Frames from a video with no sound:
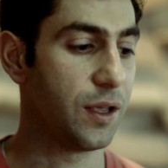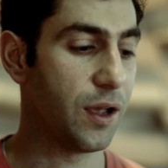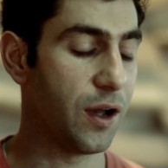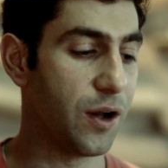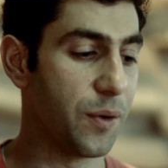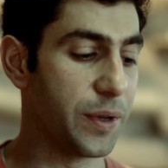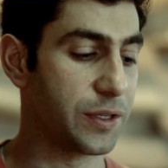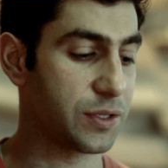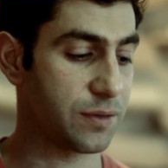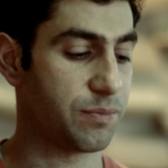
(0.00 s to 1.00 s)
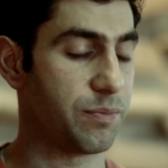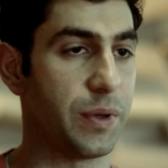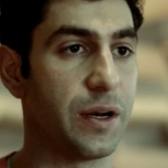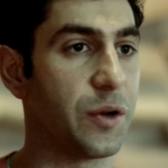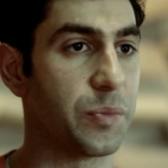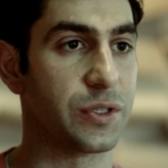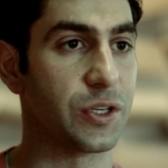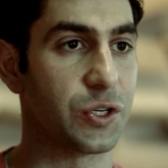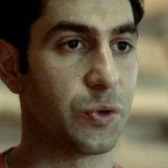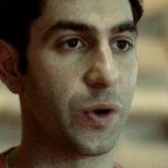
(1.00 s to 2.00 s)
it's been in a
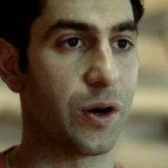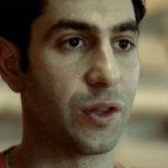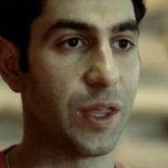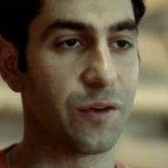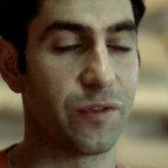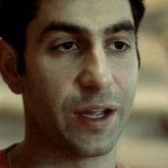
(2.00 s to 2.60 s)
position where a lot of the